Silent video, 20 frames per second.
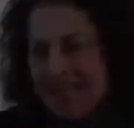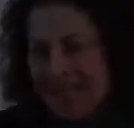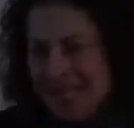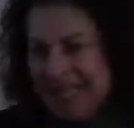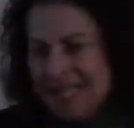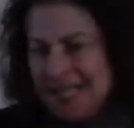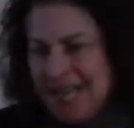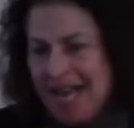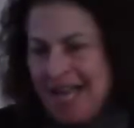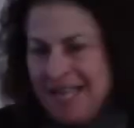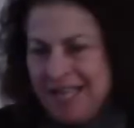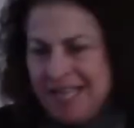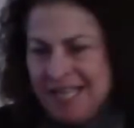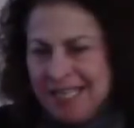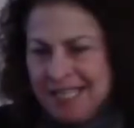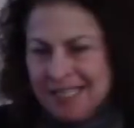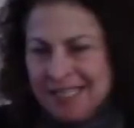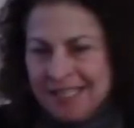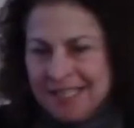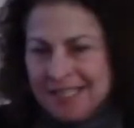I
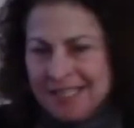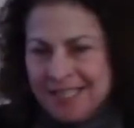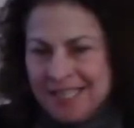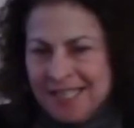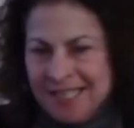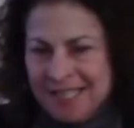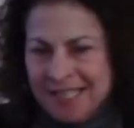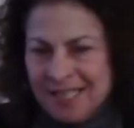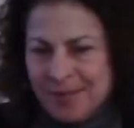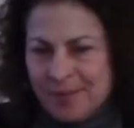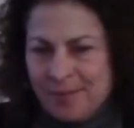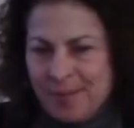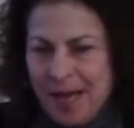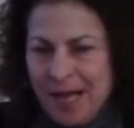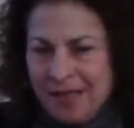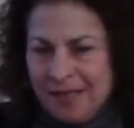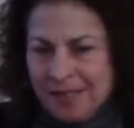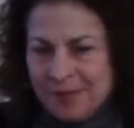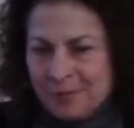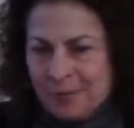think it's in
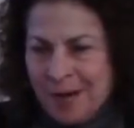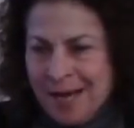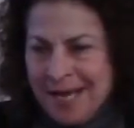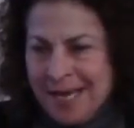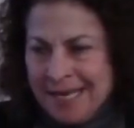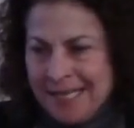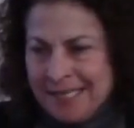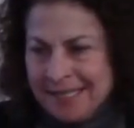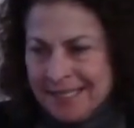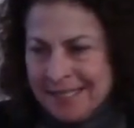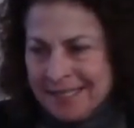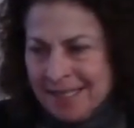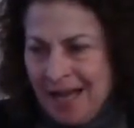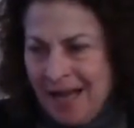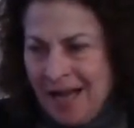compelling ways.